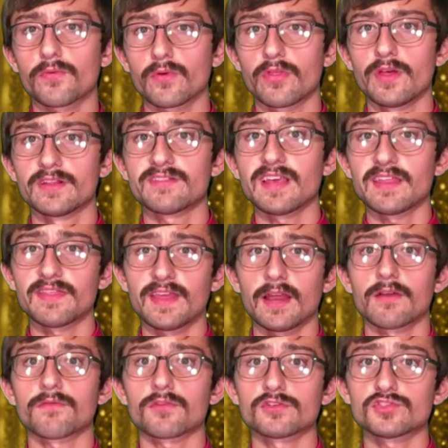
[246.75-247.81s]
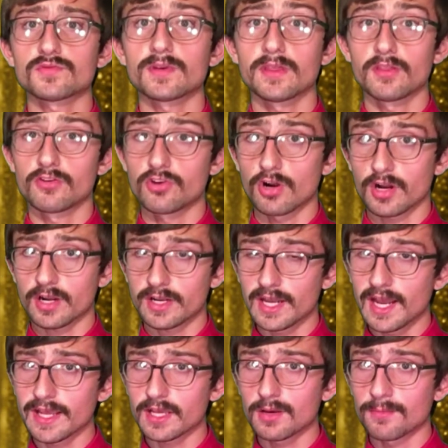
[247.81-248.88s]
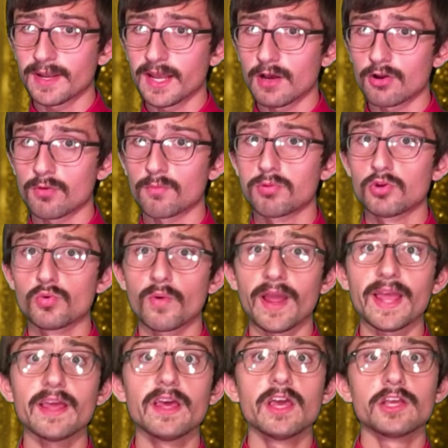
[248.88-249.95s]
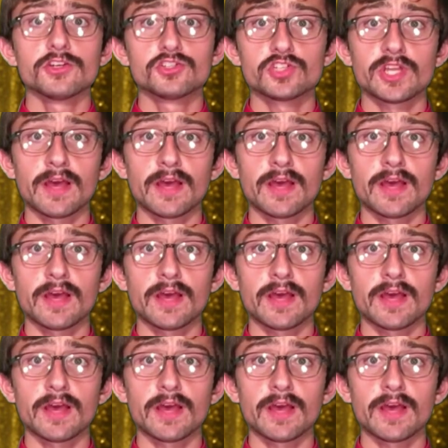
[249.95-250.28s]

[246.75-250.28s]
for the 10th anniversary of The Dark Knight coming out on Blu-ray. You should